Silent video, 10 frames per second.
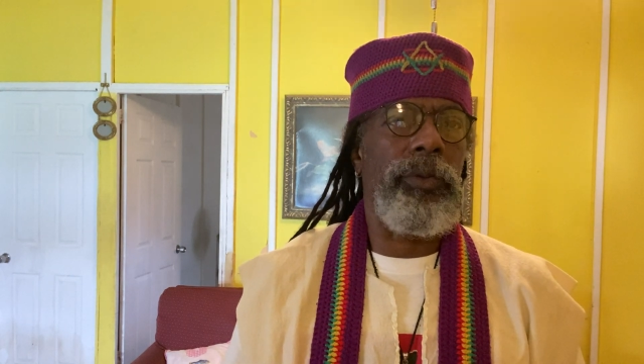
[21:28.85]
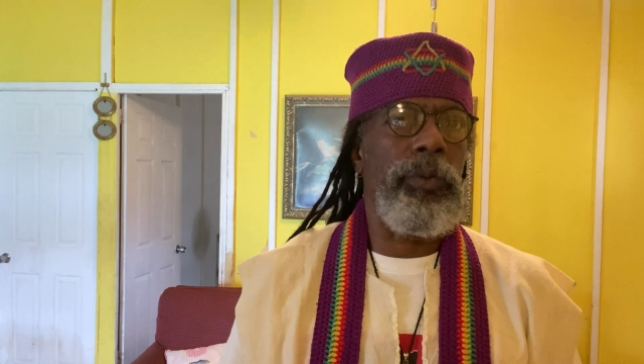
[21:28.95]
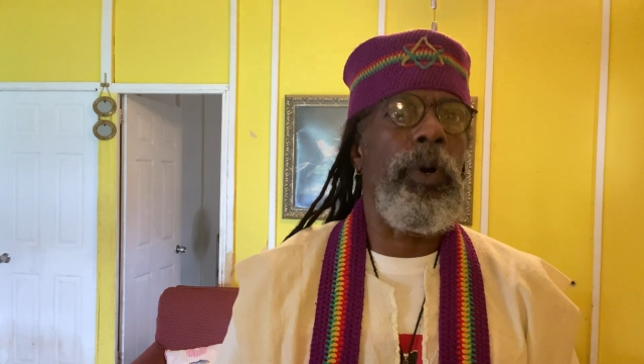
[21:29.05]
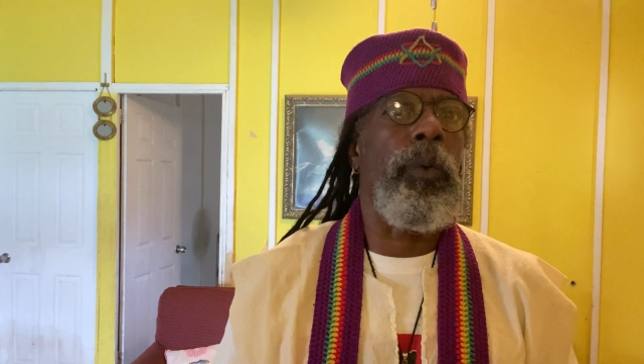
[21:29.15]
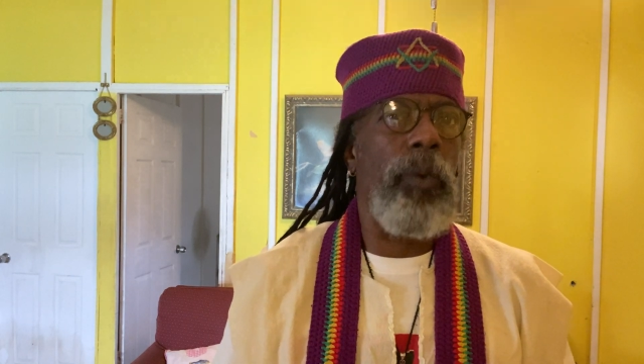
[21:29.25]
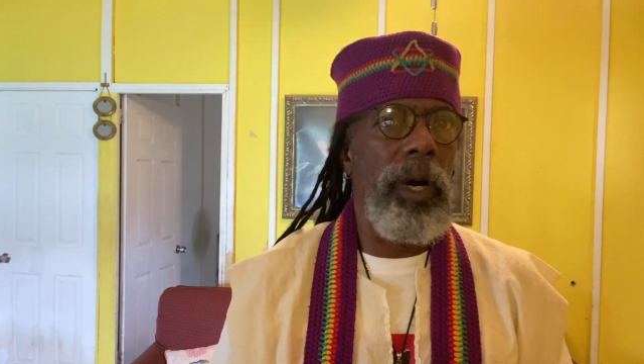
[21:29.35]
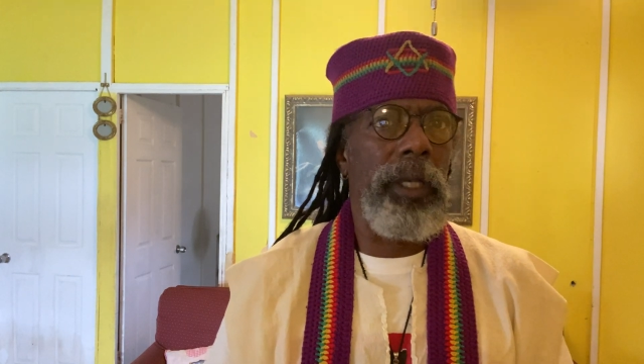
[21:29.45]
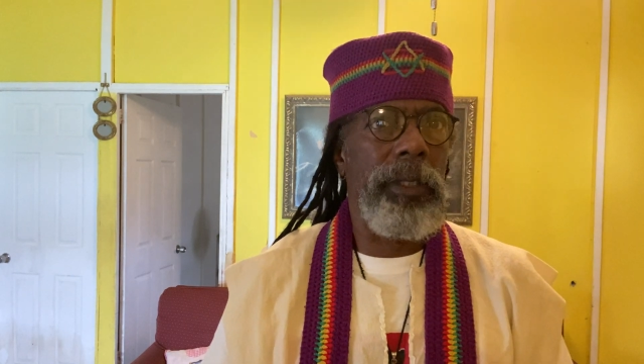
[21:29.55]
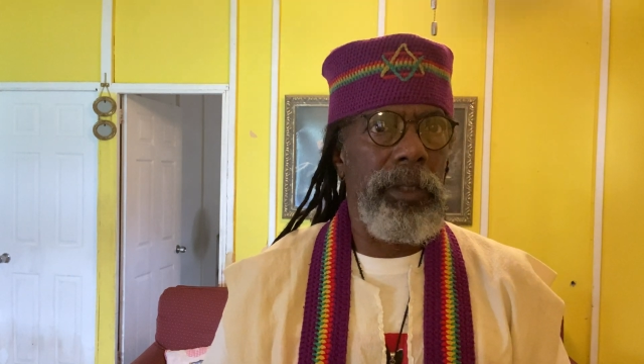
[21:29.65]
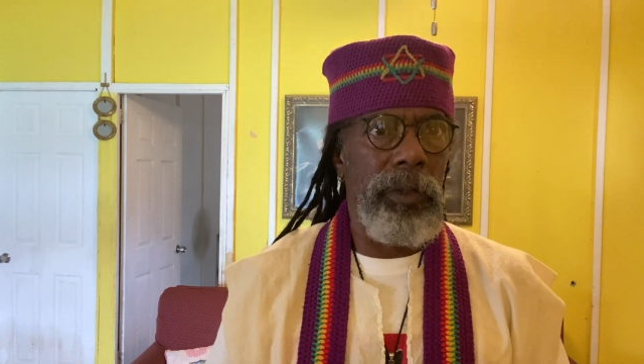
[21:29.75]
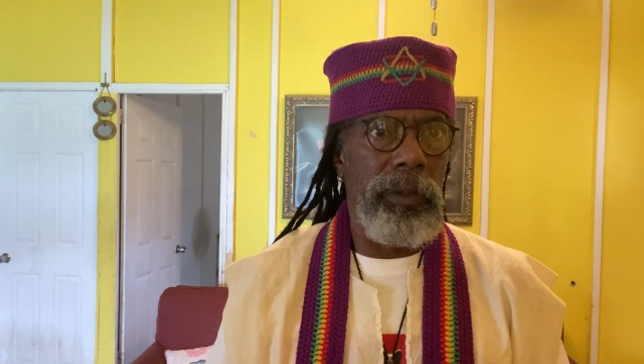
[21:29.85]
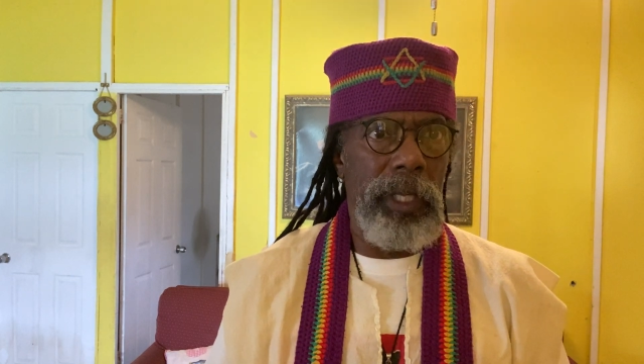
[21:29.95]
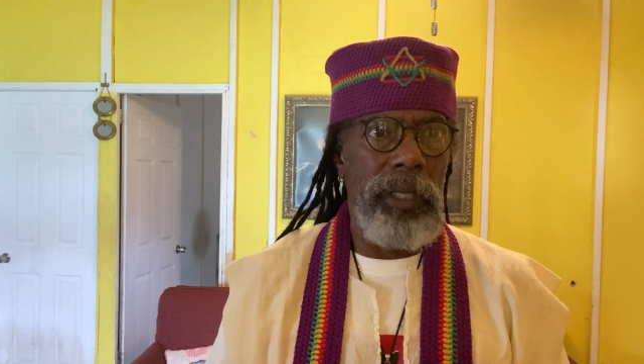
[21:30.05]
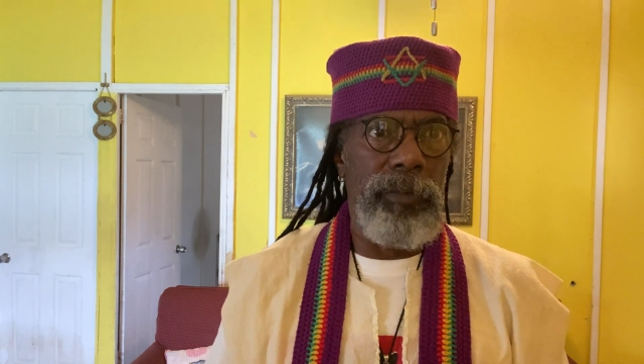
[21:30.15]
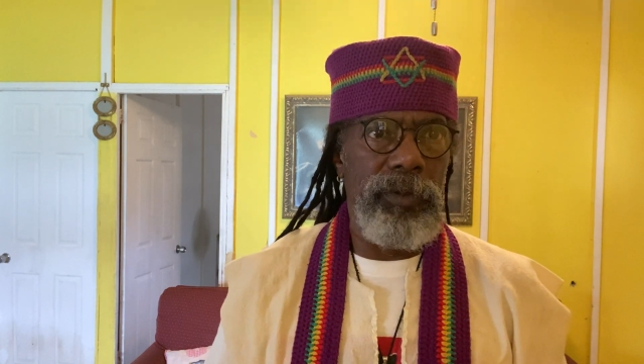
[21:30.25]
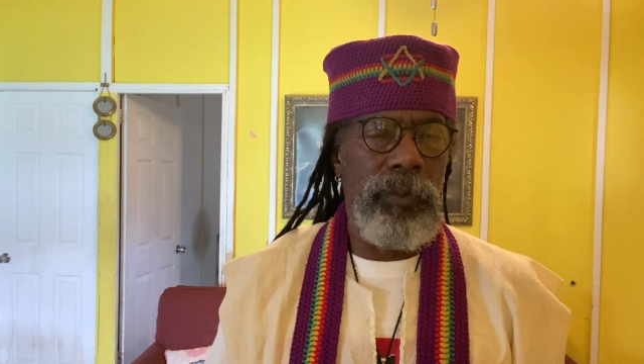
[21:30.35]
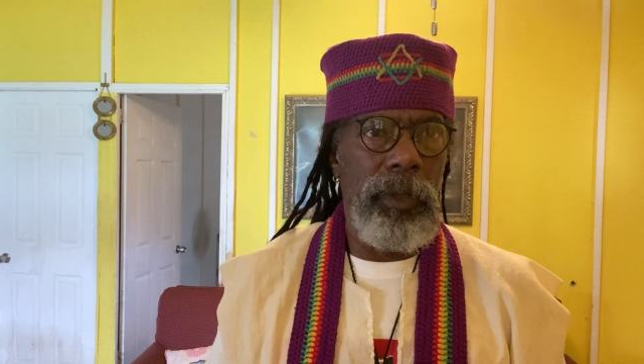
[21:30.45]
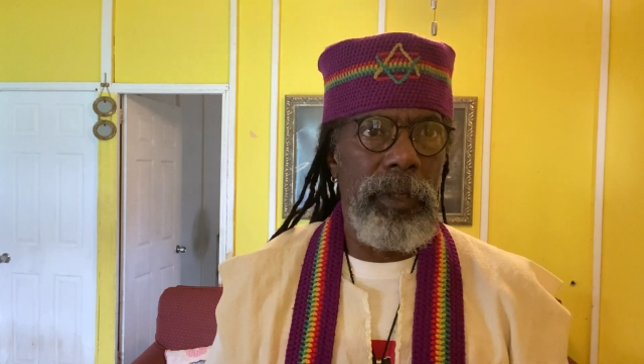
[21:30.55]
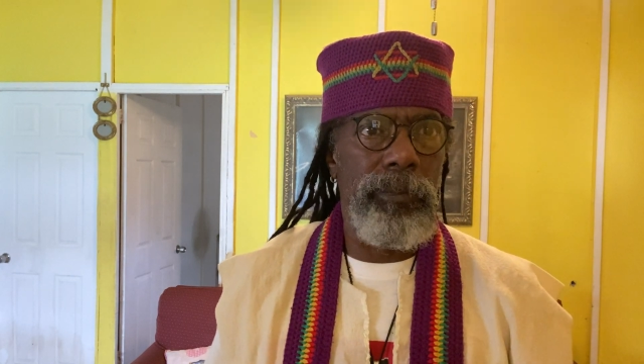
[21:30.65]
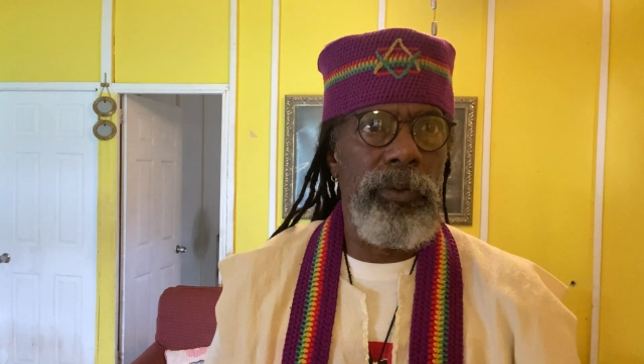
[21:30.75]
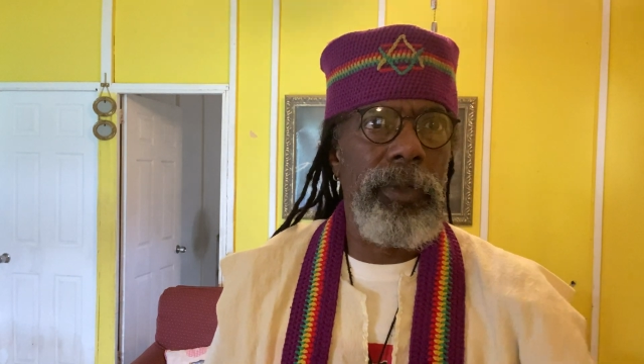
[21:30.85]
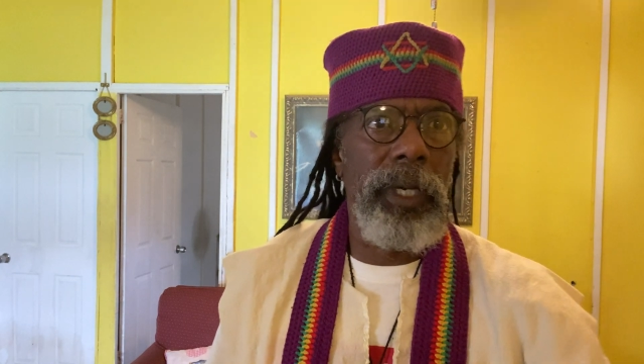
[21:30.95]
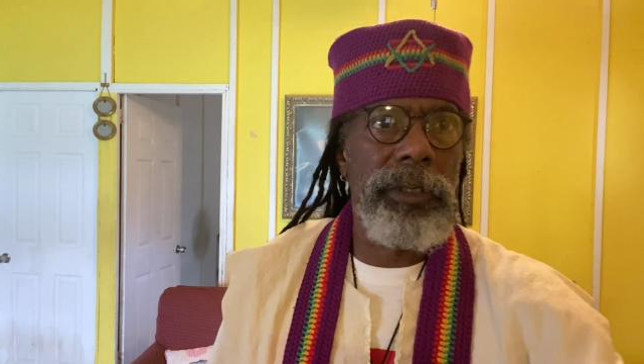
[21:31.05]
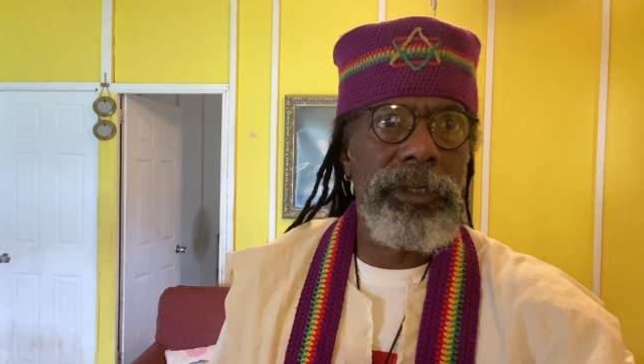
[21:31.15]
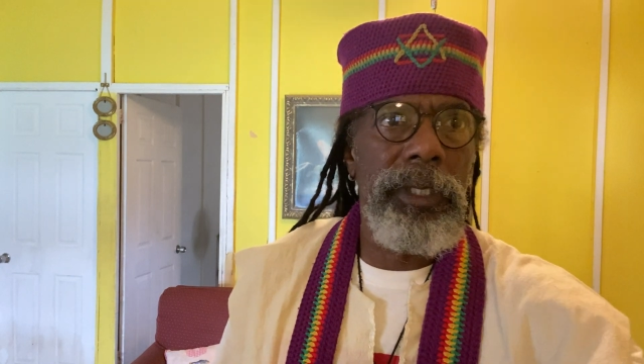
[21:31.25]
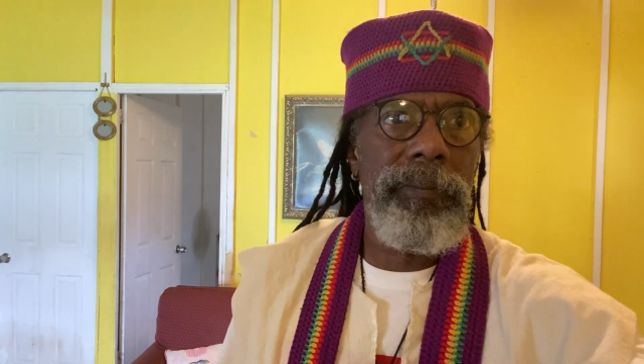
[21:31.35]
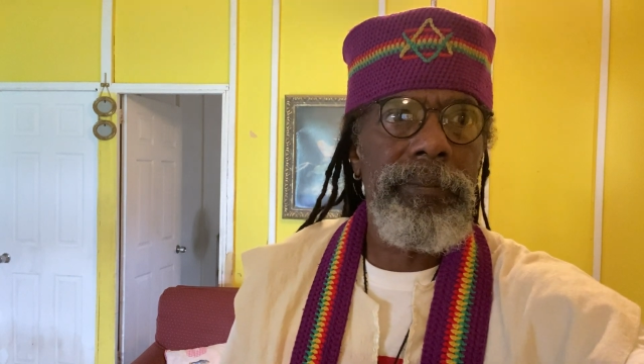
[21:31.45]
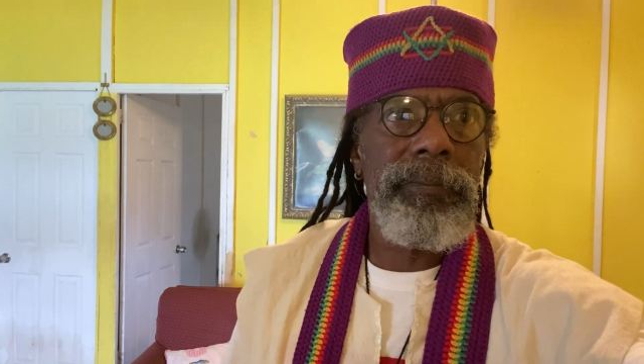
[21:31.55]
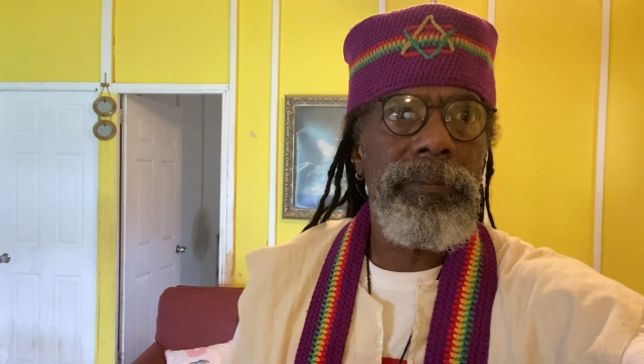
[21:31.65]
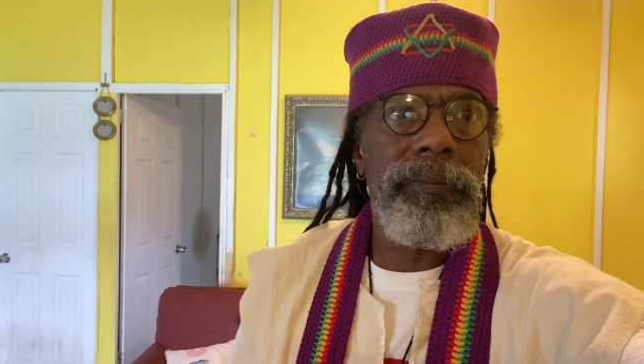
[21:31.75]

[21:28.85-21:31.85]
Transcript: You are one and your name is one. Baruch Hashem.